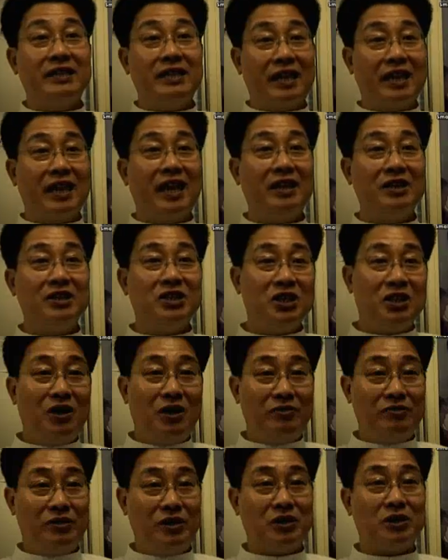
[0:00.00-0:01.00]
the culture
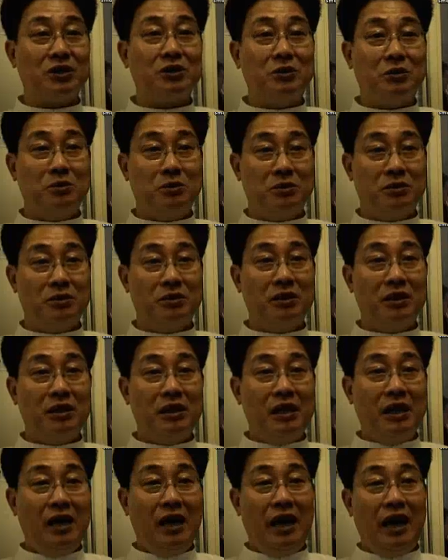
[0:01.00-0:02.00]
of the school.
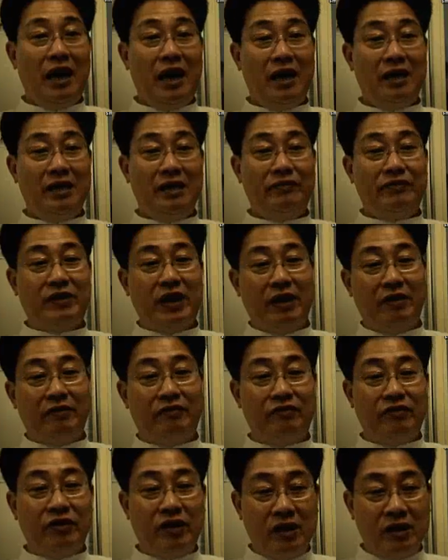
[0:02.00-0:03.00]
And if they
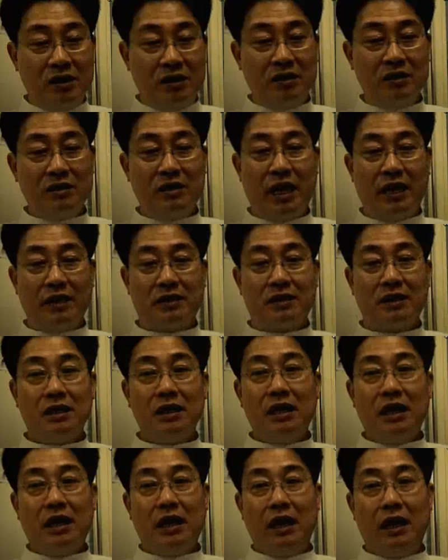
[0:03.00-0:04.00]
feel that
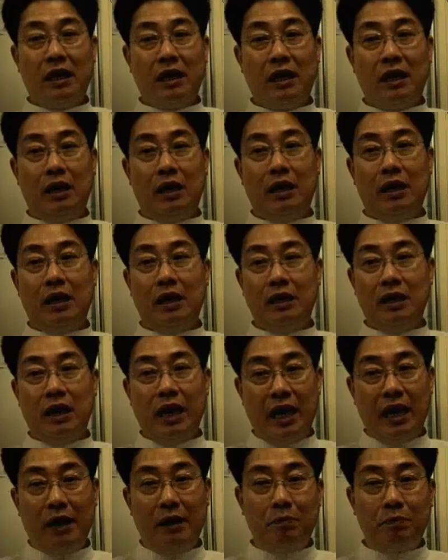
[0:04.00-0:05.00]
a
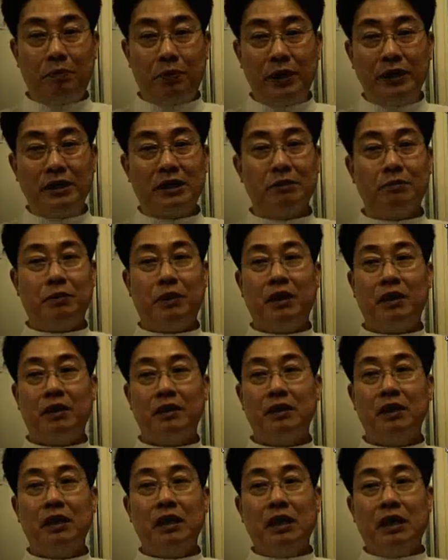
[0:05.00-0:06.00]
lay
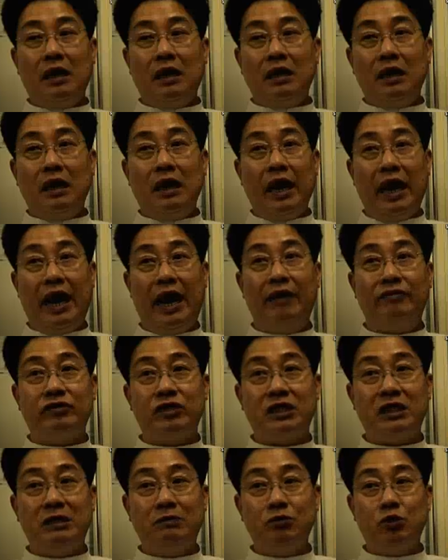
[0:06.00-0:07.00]
principal have
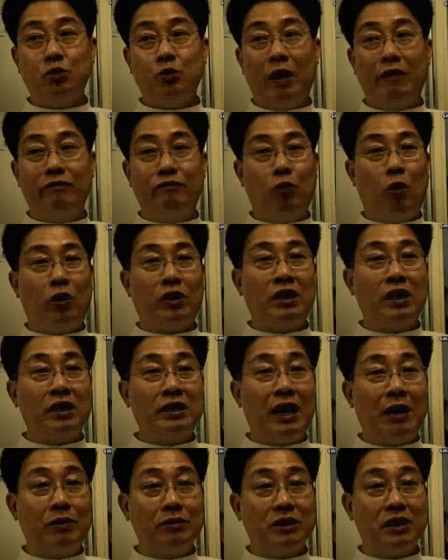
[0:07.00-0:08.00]
seemed to have
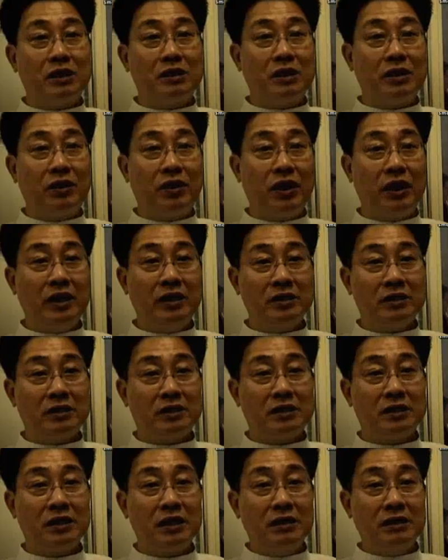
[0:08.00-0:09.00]
watered down certain
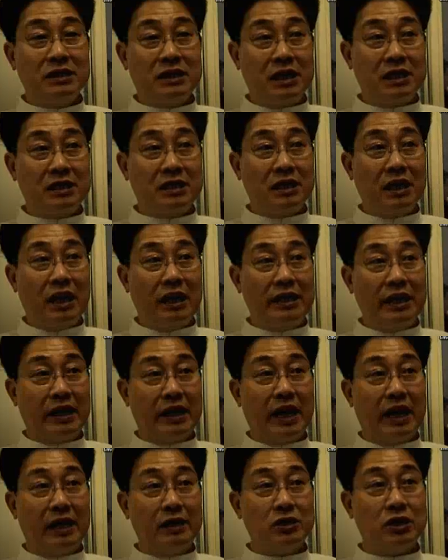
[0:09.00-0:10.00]
things, the
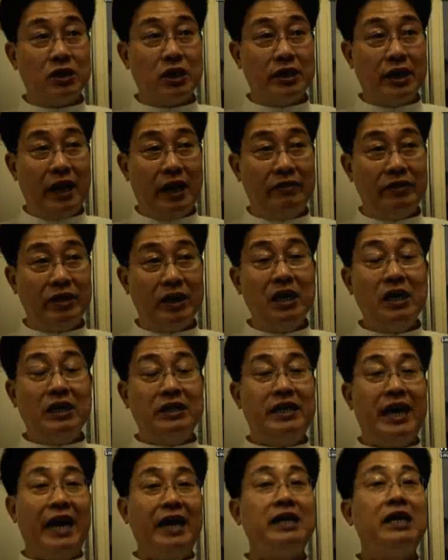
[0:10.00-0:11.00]
culture and the heritage,
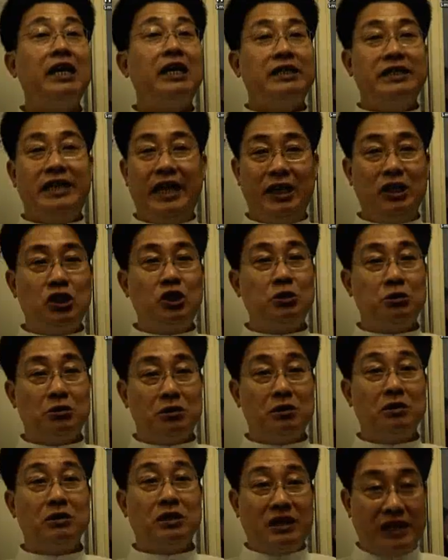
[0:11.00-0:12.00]
then they
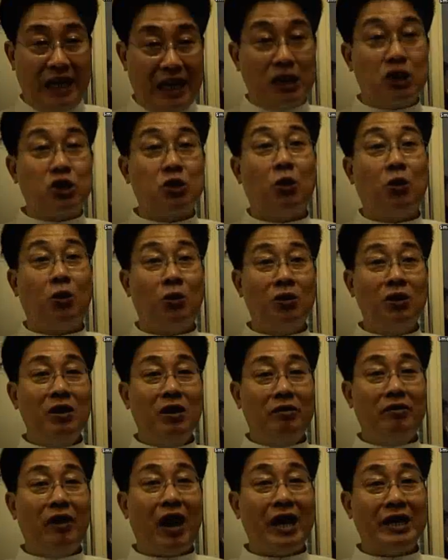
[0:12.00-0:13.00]
should say so,
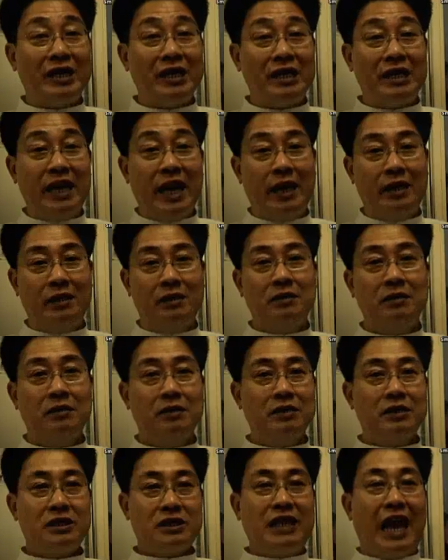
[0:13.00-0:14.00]
rather than
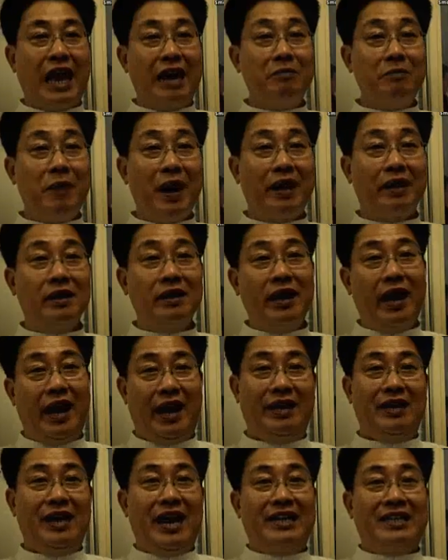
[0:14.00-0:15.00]
stand back
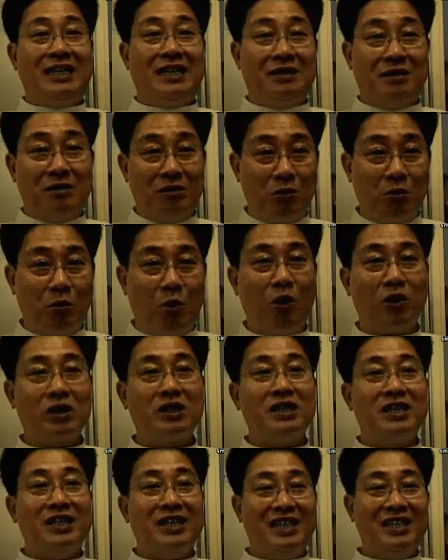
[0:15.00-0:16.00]
and let it
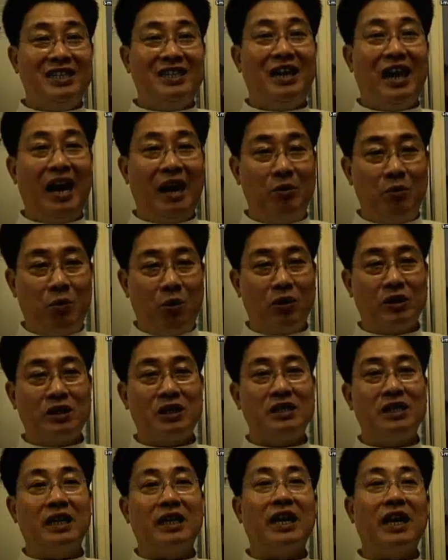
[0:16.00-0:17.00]
water
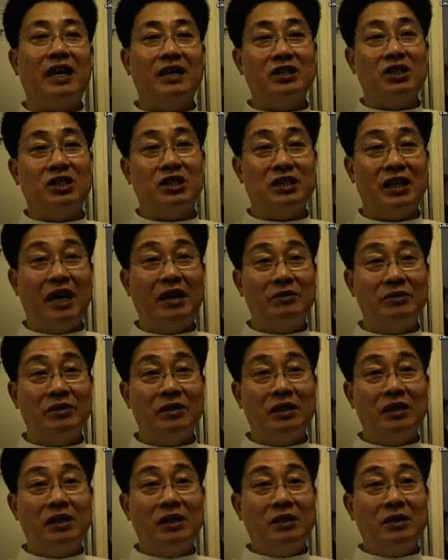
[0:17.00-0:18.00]
the culture down.
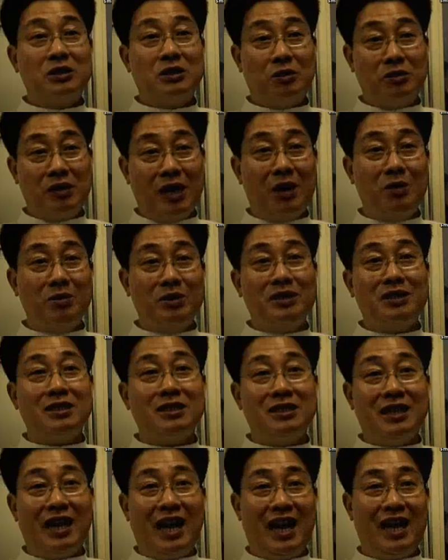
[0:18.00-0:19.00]
So now it's
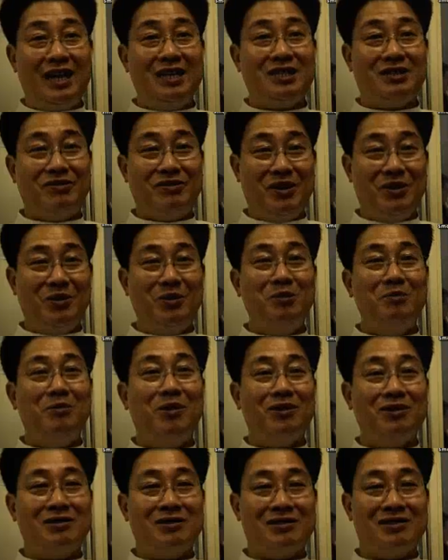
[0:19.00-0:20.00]
in the hands of the old
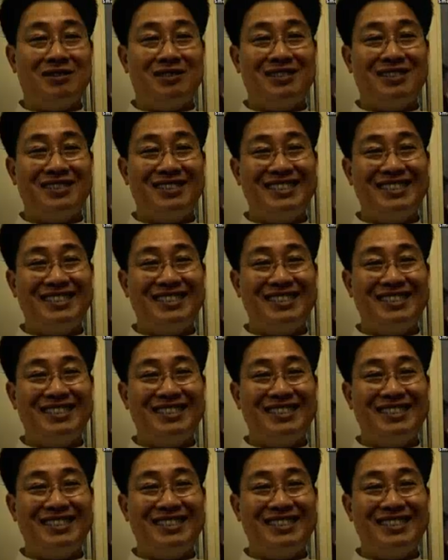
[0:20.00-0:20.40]
boys.